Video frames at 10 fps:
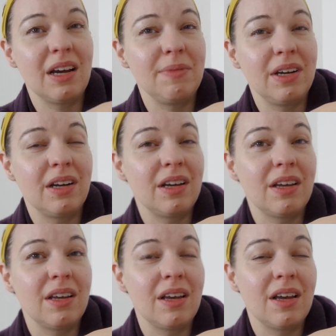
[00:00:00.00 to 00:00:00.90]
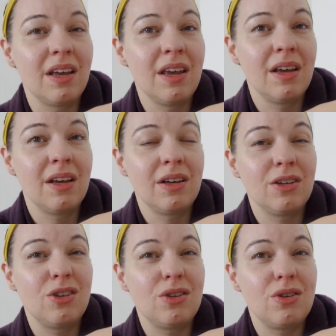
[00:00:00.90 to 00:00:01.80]
I'm in a
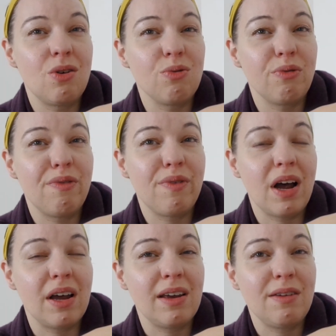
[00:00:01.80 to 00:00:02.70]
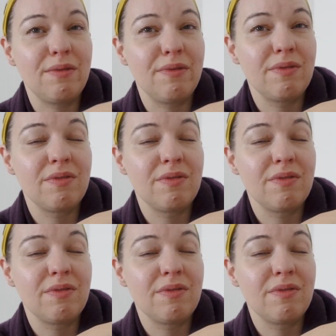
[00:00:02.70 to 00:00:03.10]
zone 5,